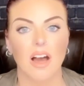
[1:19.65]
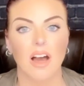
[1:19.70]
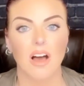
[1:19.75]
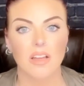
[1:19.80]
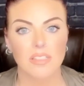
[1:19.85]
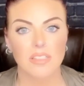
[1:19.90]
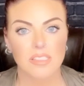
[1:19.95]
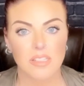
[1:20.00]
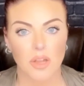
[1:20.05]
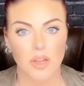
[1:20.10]

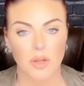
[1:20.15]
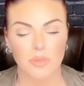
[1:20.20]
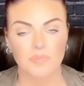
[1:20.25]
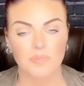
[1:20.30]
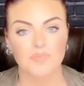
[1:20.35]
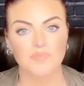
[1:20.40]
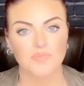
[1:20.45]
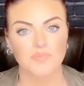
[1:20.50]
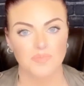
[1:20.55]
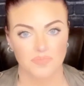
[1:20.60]
Also,
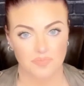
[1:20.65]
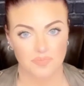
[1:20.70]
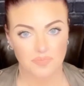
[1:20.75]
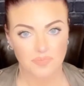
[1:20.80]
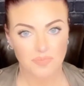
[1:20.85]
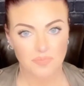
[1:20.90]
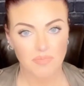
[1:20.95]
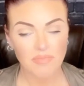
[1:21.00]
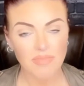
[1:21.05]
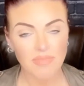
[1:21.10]

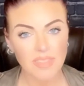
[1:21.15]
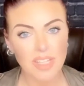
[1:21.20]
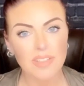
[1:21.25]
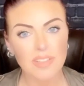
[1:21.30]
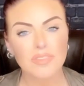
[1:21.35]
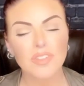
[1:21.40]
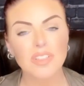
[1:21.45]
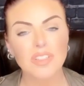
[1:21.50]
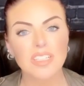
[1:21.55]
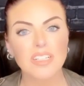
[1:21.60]

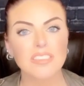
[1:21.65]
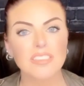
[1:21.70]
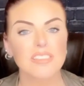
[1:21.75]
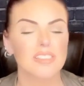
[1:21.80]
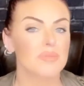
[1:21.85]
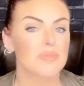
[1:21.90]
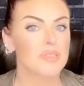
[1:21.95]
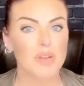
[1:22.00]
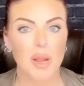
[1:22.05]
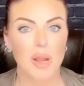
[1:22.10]
for the
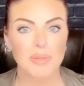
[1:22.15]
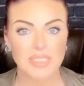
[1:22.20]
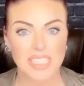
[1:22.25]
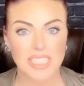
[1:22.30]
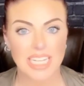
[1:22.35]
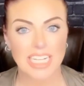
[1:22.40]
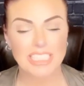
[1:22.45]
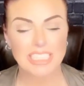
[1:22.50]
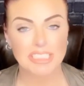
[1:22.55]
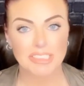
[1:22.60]
subscribers
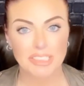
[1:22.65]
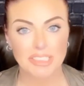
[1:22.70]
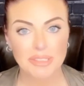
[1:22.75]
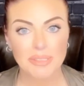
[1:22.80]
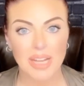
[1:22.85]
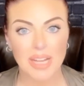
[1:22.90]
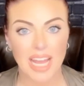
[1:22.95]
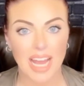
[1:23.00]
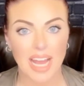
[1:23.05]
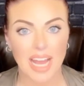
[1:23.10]
that I
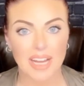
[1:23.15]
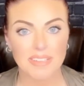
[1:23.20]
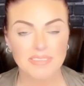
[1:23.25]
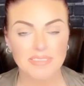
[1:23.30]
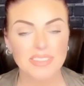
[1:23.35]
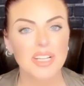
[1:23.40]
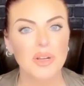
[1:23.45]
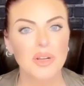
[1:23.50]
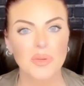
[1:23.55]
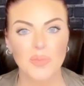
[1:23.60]
do
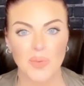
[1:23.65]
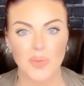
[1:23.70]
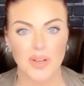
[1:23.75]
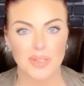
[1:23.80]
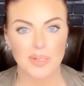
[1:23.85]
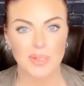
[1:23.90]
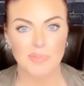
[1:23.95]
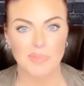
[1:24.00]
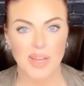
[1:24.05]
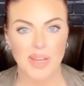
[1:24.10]
have,
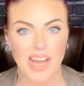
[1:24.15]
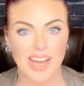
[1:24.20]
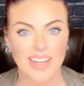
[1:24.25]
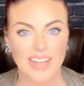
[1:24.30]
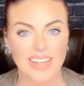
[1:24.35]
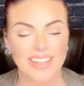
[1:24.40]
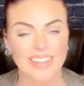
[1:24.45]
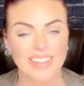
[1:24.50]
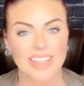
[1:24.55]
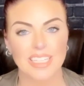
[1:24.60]
welcome back
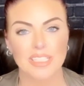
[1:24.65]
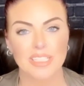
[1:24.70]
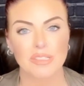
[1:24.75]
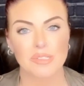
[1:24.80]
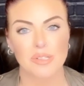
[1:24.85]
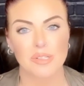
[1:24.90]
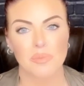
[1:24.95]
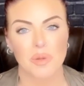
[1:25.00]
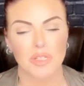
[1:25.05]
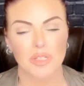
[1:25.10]
and thank you
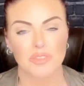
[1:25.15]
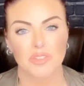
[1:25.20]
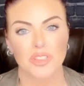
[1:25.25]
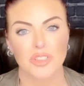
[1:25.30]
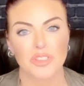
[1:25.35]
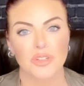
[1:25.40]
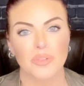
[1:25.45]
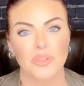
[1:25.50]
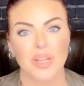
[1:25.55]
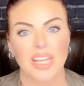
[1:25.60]
so much for
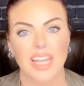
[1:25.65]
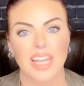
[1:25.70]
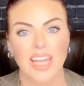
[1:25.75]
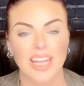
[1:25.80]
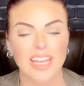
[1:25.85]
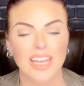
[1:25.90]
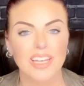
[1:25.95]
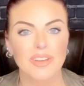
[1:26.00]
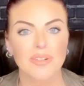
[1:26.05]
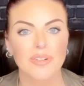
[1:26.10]
tuning
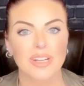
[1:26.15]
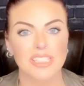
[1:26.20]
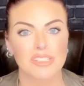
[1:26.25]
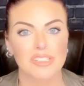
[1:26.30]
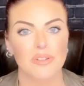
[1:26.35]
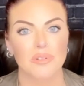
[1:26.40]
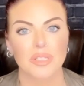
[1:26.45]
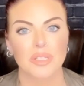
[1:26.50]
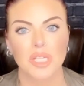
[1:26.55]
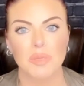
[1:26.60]
in. You guys
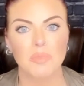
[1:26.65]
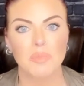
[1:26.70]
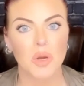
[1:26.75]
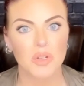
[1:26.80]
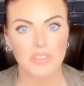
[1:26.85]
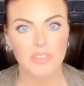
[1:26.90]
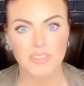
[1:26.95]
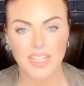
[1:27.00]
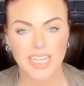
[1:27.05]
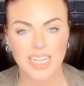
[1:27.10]
are really
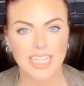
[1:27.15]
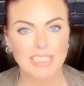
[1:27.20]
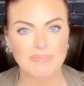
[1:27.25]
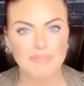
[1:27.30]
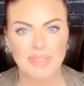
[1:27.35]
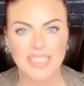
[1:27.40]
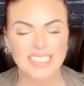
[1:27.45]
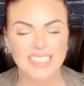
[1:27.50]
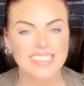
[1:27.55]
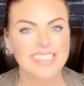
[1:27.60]
motivating
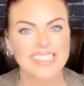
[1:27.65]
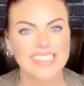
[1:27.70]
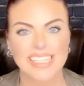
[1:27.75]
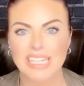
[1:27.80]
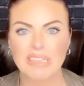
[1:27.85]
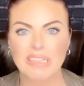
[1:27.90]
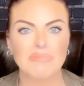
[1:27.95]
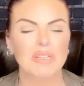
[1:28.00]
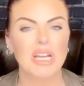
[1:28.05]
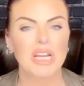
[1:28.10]
me to
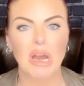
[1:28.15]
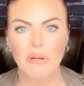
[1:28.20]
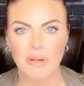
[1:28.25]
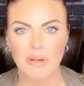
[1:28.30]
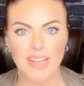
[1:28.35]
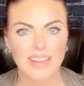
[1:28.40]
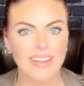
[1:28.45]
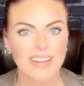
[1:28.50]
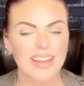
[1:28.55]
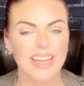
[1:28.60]
keep
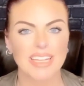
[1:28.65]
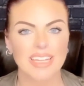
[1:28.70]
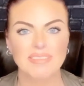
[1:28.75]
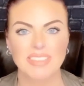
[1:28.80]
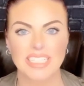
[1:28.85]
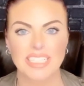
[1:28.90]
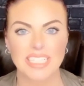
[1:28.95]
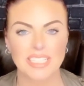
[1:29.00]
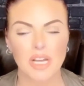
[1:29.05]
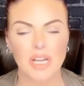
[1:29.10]
going. I have
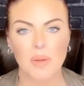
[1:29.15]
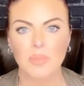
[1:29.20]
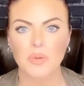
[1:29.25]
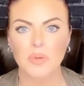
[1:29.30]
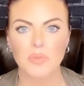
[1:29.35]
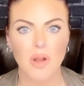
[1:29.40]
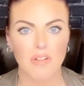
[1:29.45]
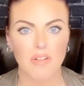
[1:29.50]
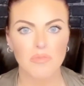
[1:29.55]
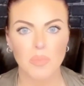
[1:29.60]
hit a couple
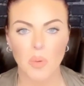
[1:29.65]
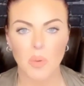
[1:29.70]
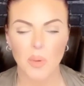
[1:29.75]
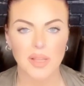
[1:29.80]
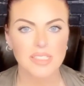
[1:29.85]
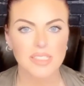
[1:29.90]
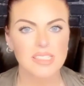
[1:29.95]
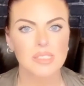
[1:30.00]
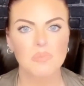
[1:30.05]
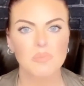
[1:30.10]
rough
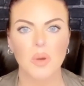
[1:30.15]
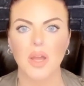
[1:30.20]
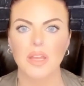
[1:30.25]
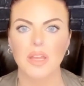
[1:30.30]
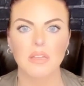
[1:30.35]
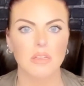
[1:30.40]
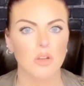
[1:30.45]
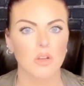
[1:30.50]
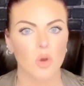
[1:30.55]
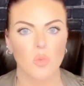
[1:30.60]
points, but
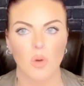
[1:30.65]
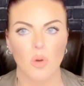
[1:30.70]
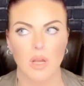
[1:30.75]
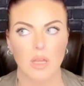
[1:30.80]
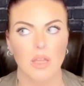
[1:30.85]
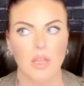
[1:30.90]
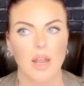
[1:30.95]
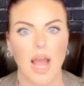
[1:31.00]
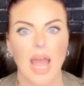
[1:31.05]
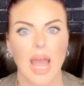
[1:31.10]
you know
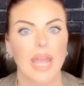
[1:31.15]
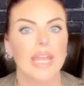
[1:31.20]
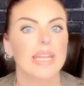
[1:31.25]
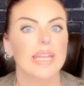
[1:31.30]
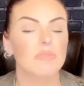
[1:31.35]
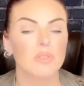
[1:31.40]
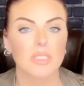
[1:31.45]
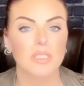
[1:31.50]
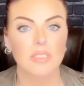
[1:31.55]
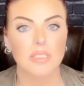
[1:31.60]
what? I
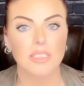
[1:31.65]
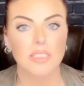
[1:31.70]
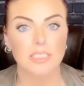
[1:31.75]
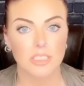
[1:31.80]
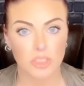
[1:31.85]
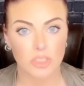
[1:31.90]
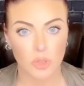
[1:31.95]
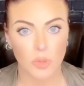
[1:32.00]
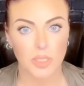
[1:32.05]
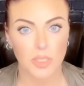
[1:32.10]
really
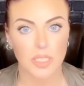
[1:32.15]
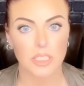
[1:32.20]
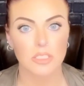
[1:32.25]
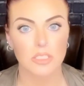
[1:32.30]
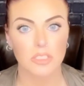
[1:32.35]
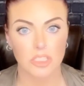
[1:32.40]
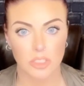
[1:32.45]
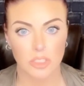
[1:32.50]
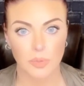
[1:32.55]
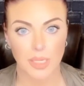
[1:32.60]
enjoy
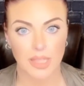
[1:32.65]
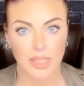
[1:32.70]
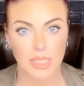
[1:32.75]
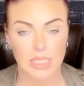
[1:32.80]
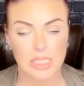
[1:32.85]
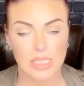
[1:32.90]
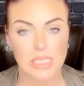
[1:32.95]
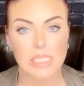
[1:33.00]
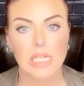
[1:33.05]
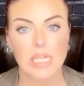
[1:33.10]
doing
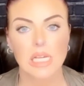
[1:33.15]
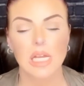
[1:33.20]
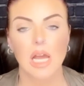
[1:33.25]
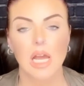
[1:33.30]
this.